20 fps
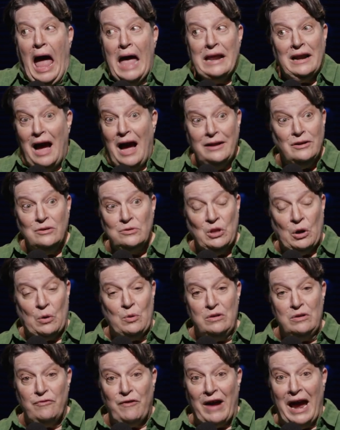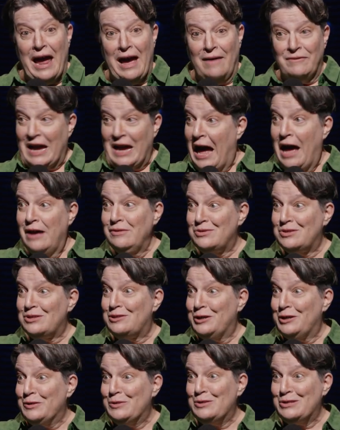and I don't know if I have a house
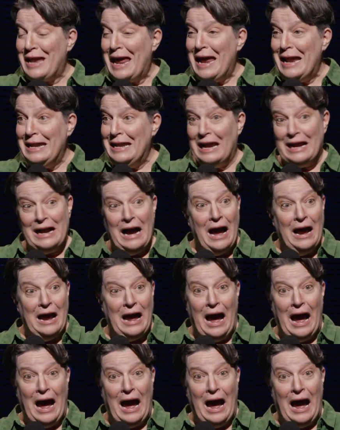still standing.